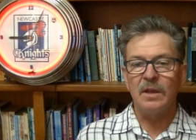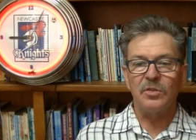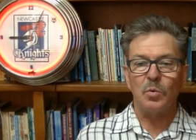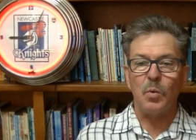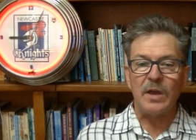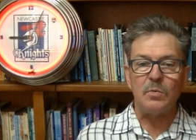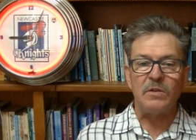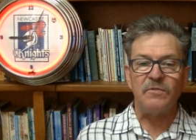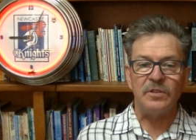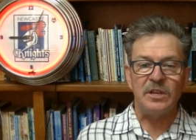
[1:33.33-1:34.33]
the way we
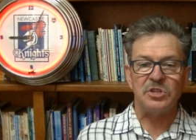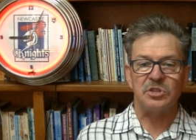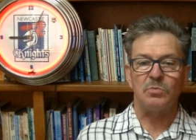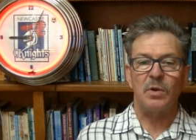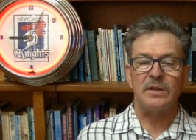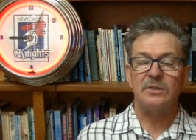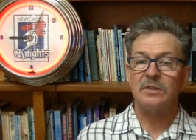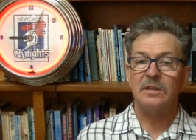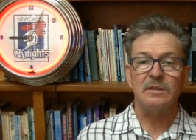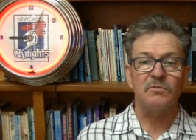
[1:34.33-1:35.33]
finish the
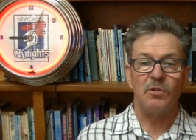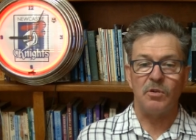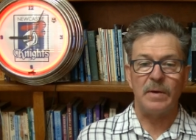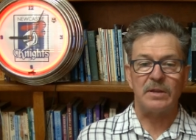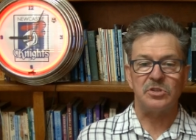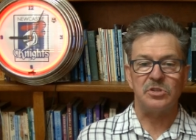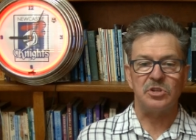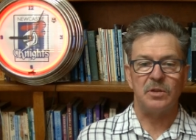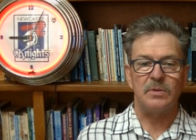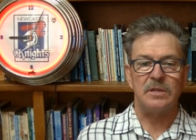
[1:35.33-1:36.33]
race is very much in
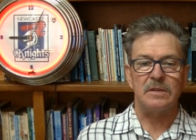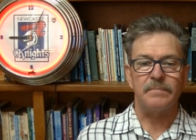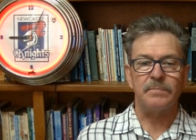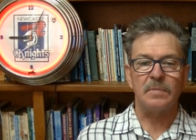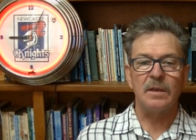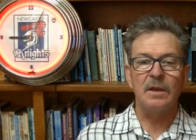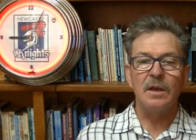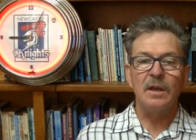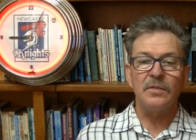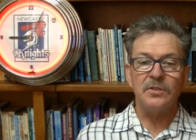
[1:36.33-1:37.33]
jeopardy.
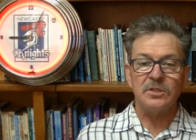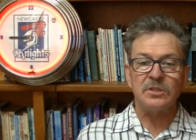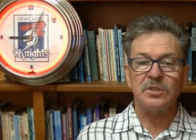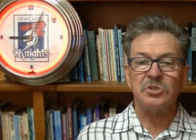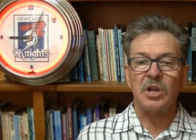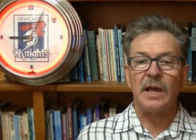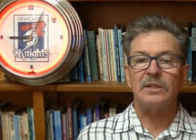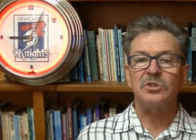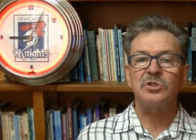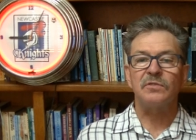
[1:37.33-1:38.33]
This is the
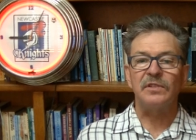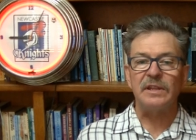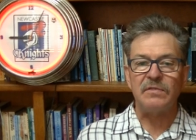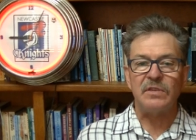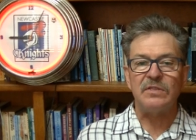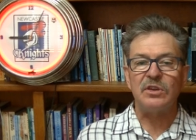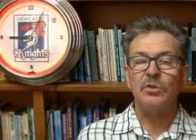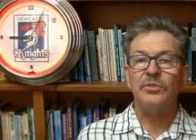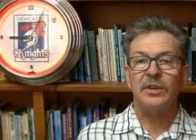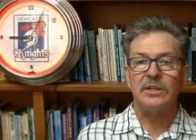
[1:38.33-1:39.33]
challenge of living the
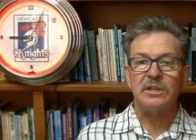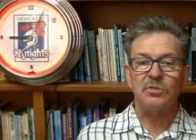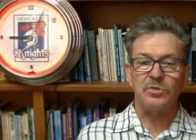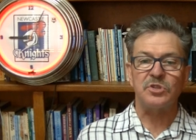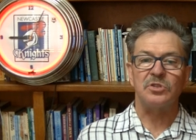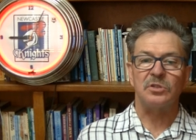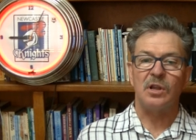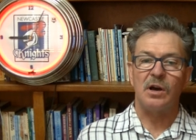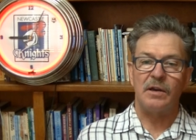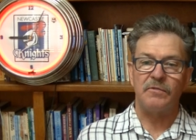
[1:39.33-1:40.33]
authentic Christian
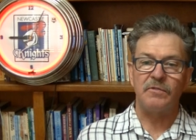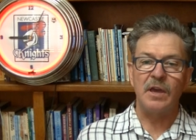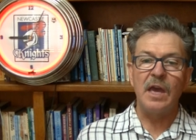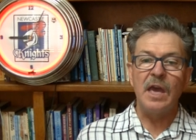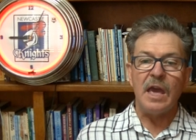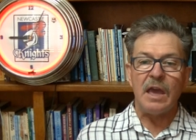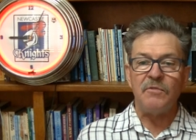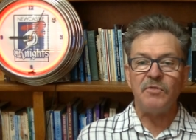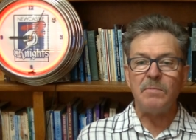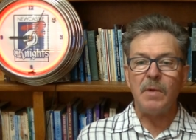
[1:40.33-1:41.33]
life.
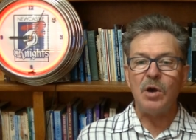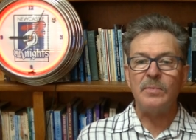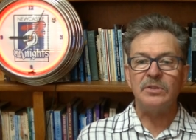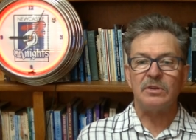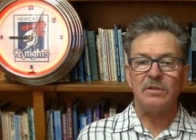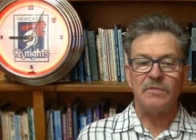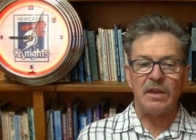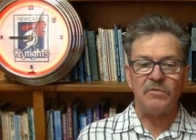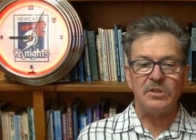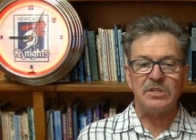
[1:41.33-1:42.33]
Every moment of
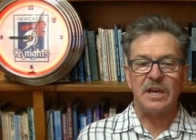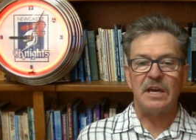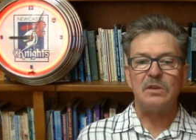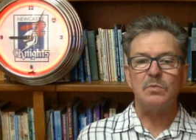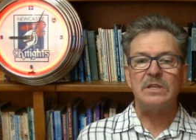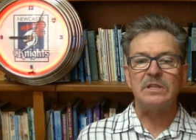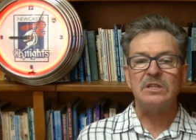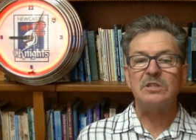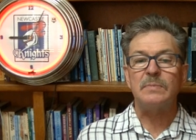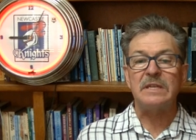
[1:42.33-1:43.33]
every day we
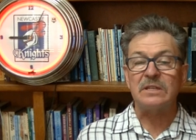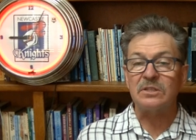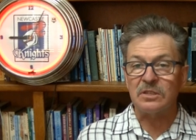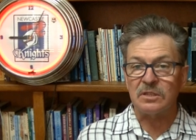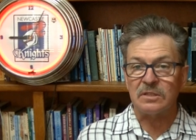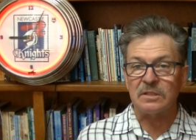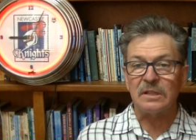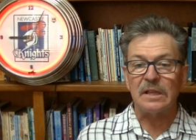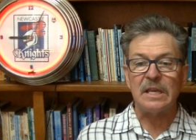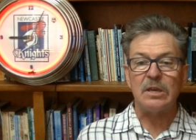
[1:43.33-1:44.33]
need to be
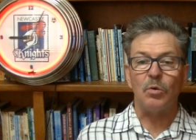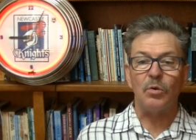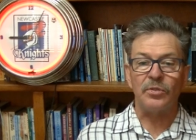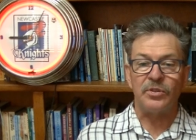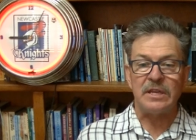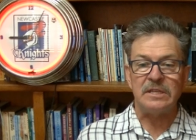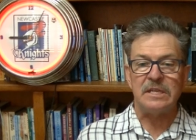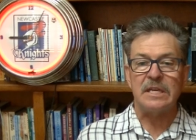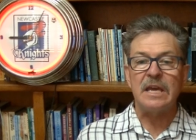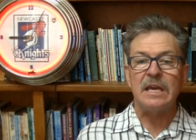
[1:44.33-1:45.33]
consistently
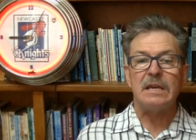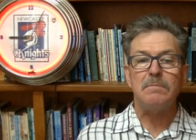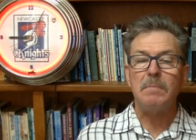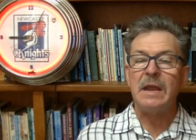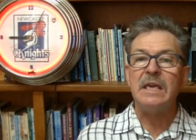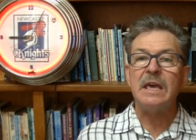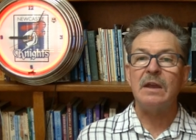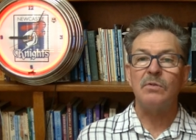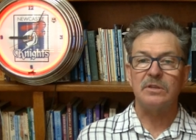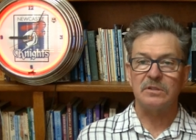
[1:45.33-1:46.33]
authentic in many
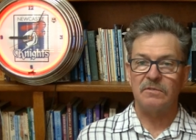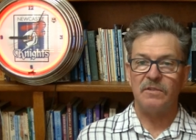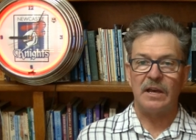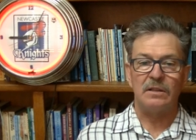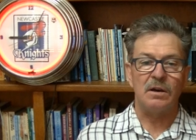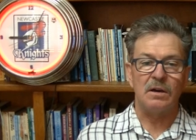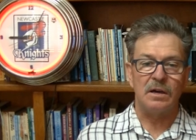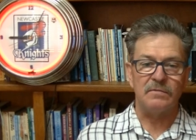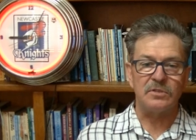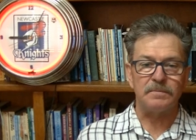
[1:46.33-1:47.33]
areas of our
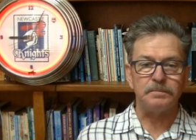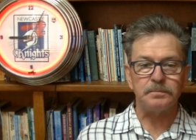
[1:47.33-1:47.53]
lives.